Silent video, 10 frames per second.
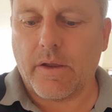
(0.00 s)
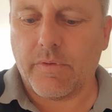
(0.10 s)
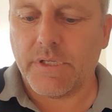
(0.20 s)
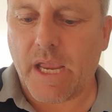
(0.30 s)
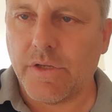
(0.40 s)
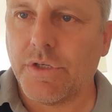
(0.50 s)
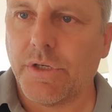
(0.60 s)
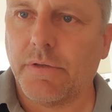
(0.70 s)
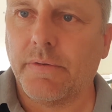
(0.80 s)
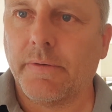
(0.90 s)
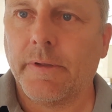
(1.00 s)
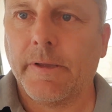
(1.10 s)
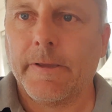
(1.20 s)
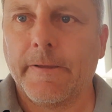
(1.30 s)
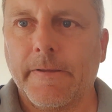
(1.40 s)
retention,
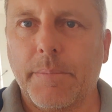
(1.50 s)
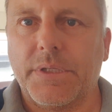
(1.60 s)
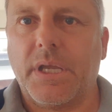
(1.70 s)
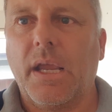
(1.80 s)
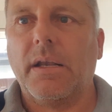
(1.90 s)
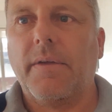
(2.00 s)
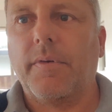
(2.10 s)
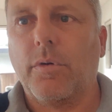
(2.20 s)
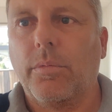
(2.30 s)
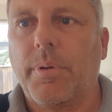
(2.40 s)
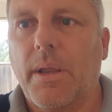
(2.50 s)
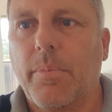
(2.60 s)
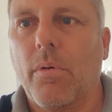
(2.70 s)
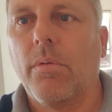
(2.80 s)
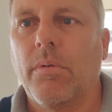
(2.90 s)
particularly for good
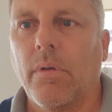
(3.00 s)
people,